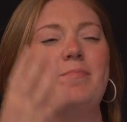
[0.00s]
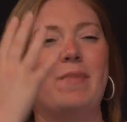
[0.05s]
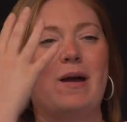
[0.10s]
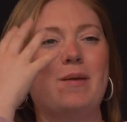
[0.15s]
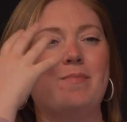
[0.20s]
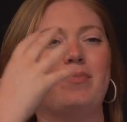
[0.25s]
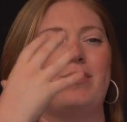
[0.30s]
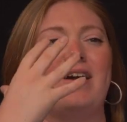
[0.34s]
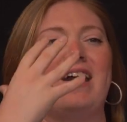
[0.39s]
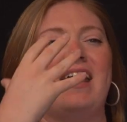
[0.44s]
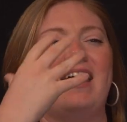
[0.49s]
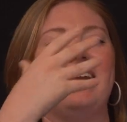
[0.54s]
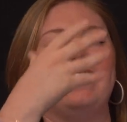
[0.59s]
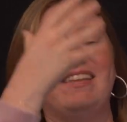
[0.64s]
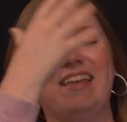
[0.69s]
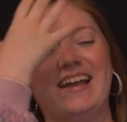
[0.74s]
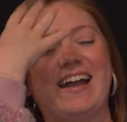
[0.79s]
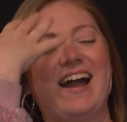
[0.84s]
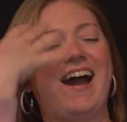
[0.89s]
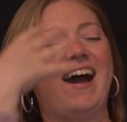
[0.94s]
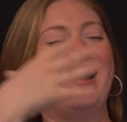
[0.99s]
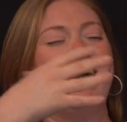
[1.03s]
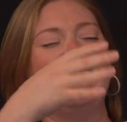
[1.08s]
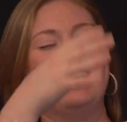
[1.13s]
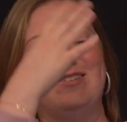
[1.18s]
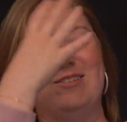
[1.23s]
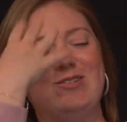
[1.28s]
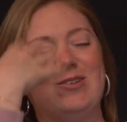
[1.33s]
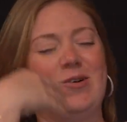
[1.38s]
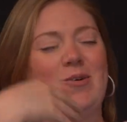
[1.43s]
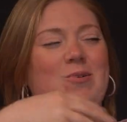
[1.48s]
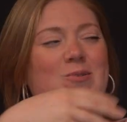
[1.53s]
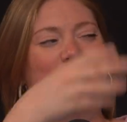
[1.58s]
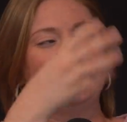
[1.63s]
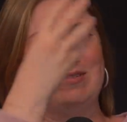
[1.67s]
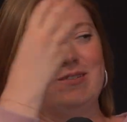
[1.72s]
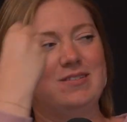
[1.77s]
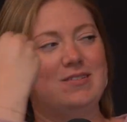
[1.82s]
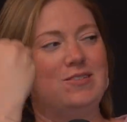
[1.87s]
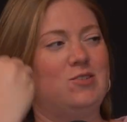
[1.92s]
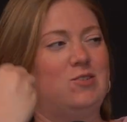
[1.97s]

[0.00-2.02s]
my brain, like I don't